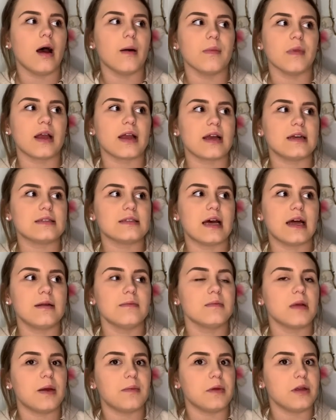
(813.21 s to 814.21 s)
Like I said,
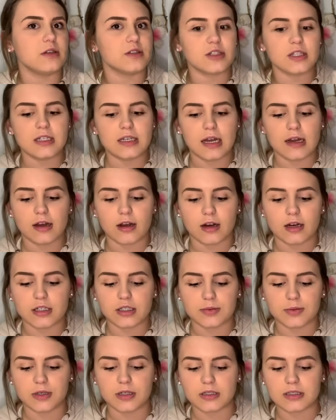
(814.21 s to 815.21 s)
I'm usually not a
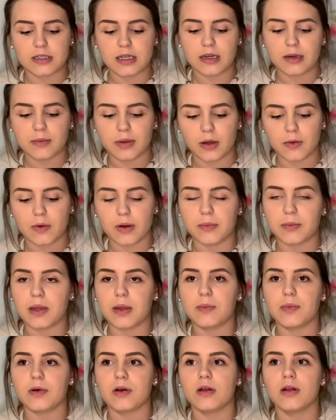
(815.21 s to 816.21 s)
harsh person, but when
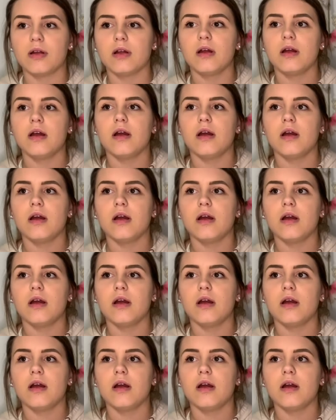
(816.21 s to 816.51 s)
people